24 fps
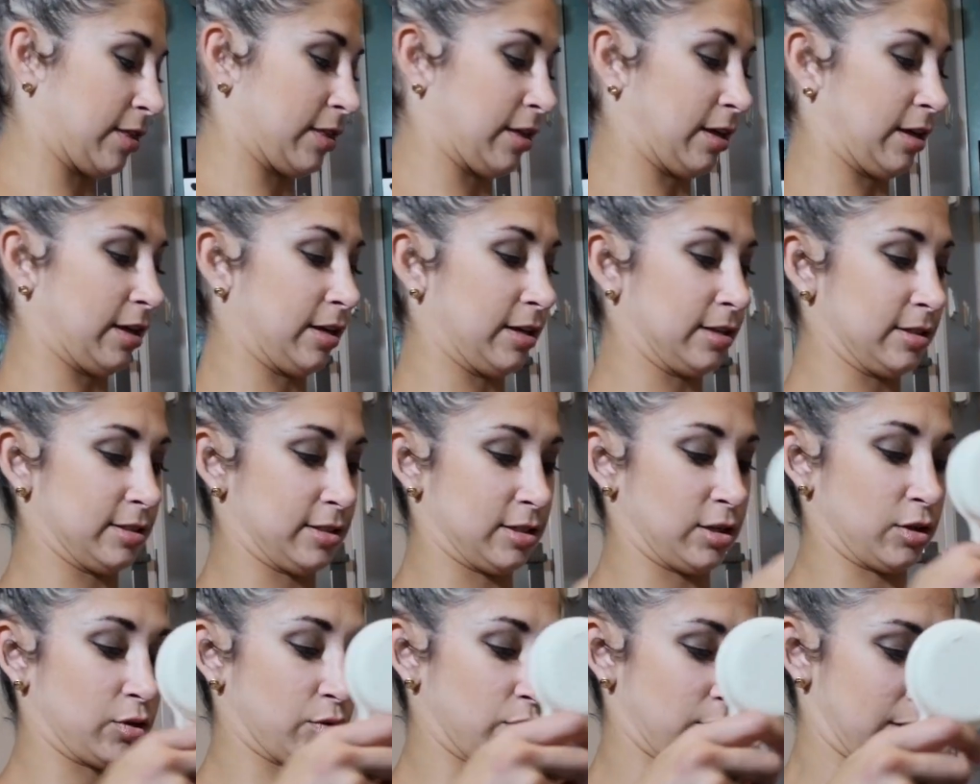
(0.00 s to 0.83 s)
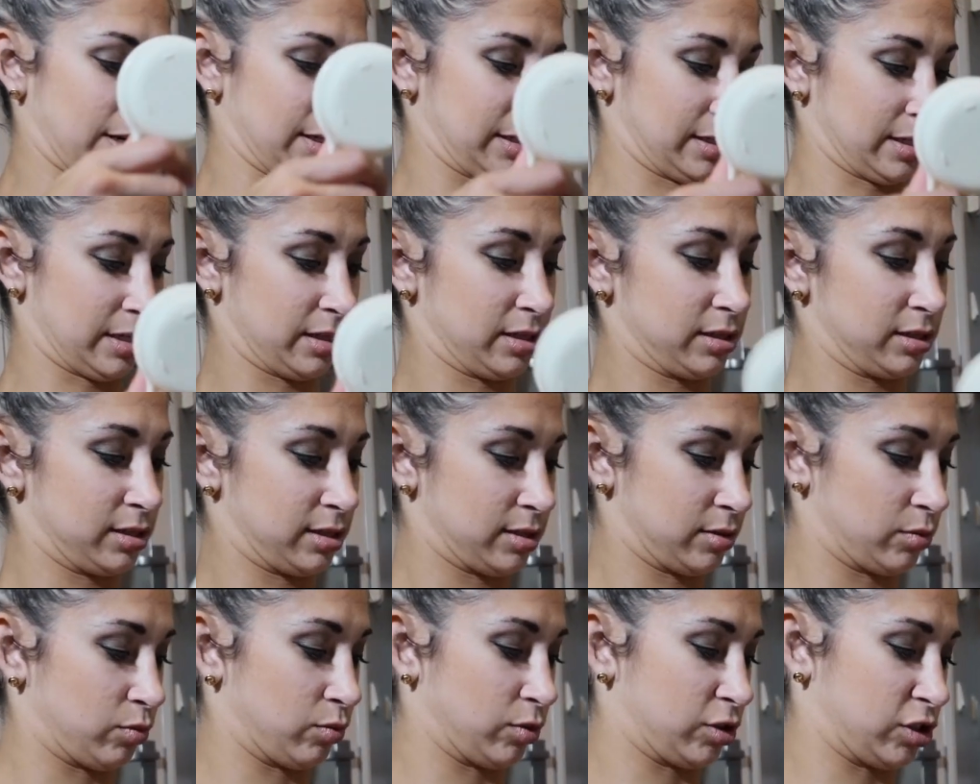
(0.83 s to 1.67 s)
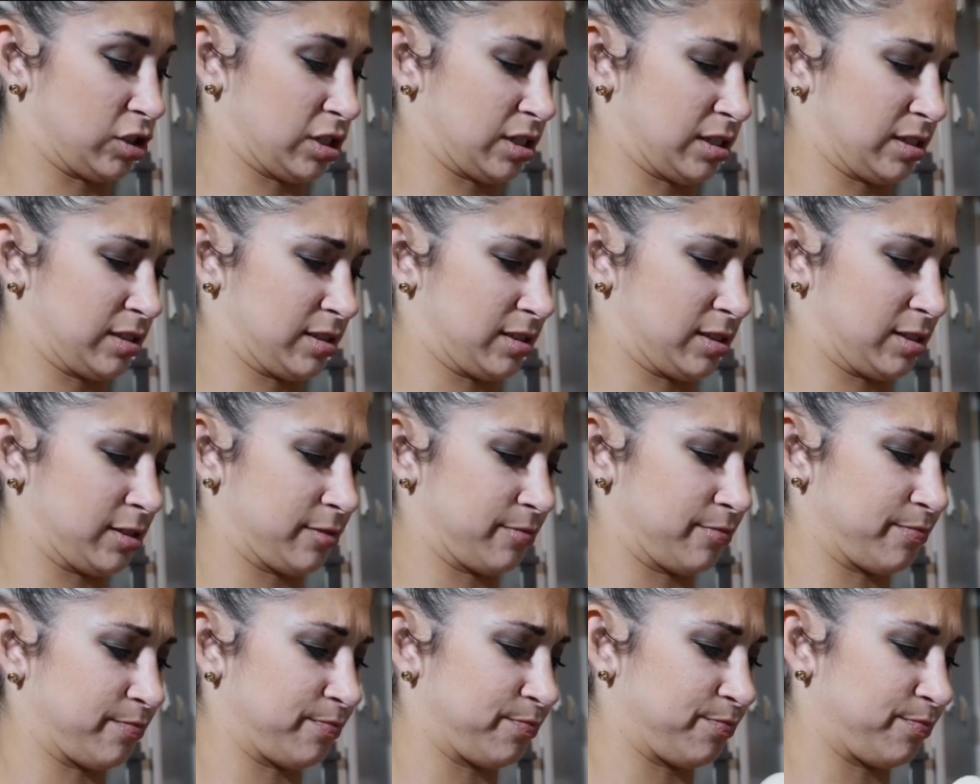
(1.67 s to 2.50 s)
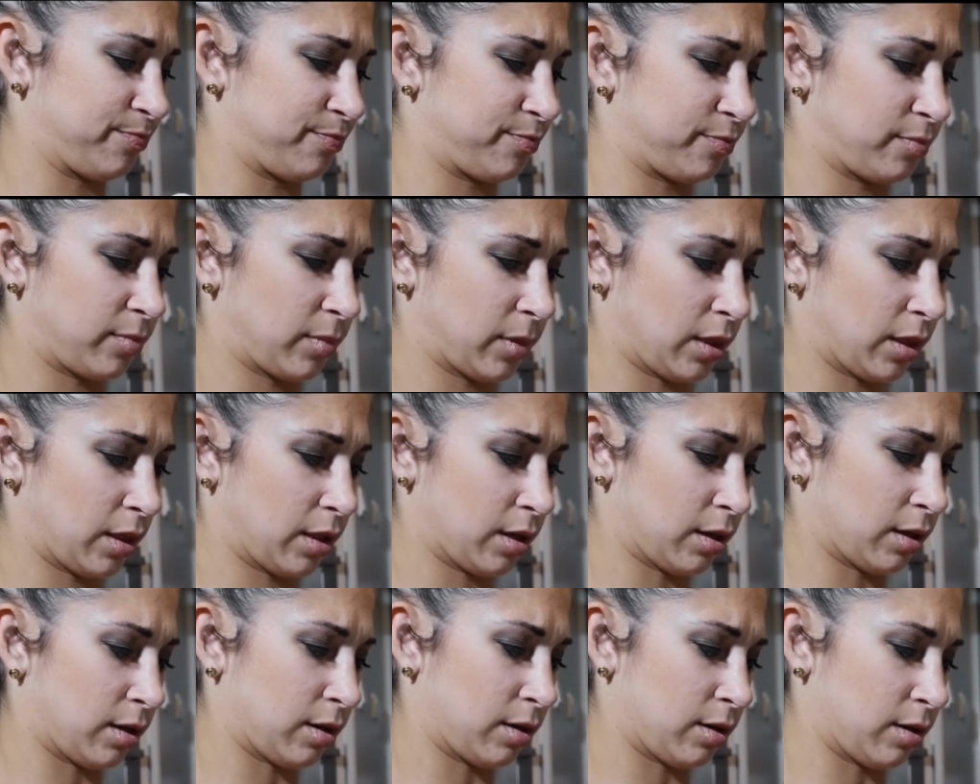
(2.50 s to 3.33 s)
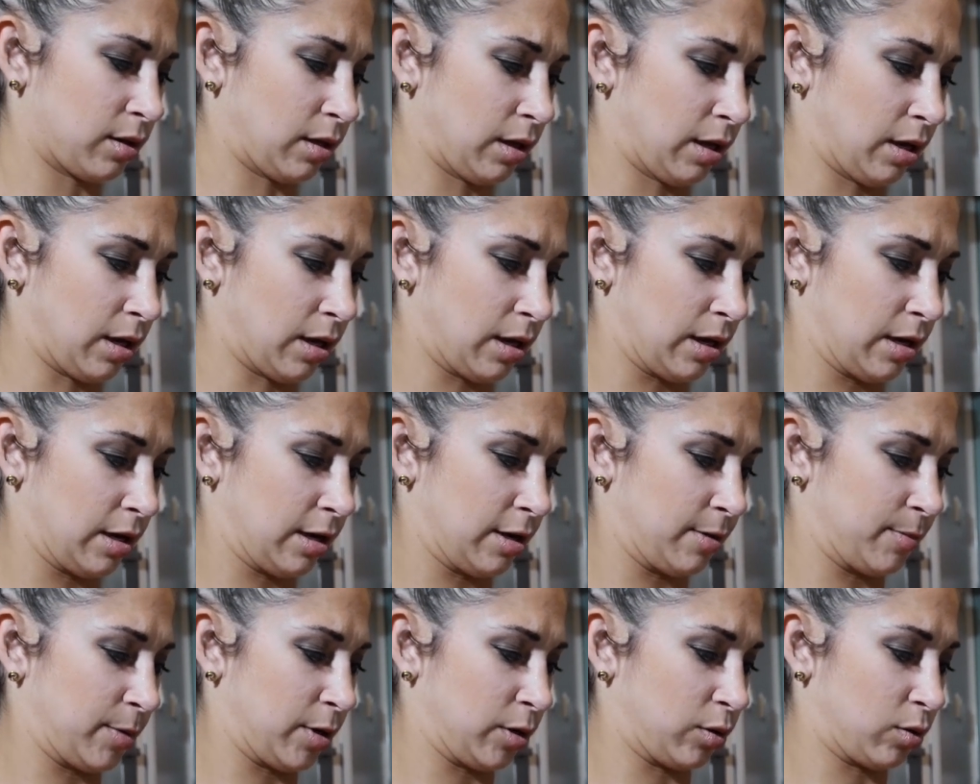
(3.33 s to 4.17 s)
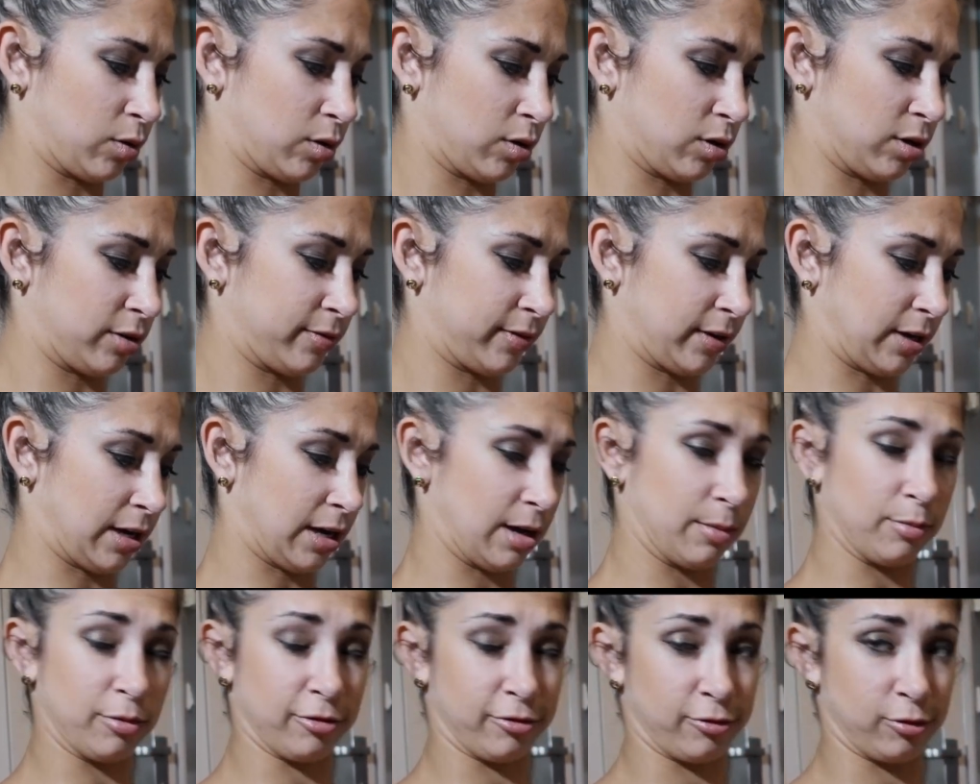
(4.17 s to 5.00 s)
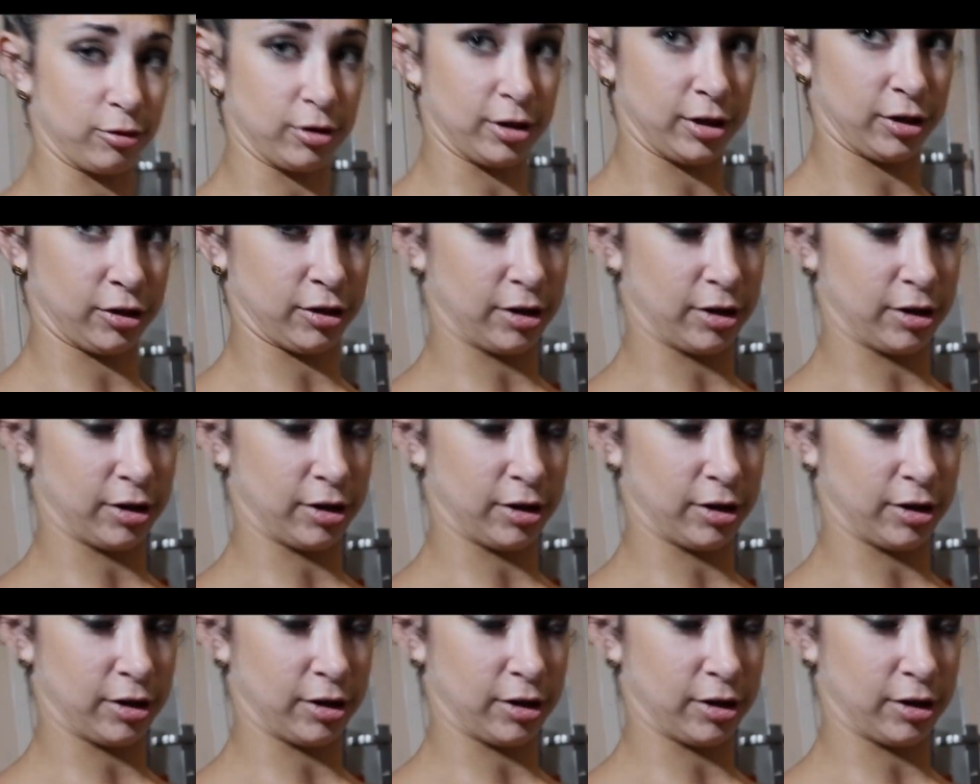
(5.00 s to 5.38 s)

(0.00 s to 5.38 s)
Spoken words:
these craisins, which is a quarter of a cup of 40